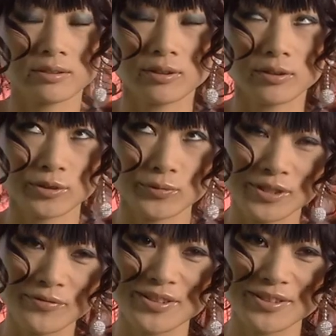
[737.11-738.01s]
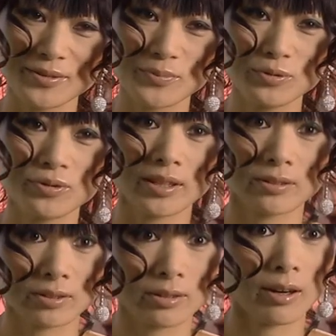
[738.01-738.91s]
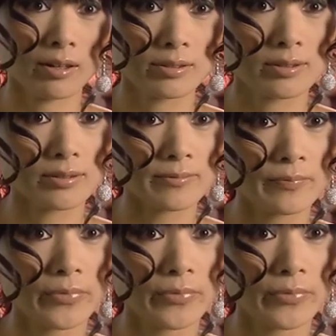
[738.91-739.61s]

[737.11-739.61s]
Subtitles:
No, you will never see the moon and the stars.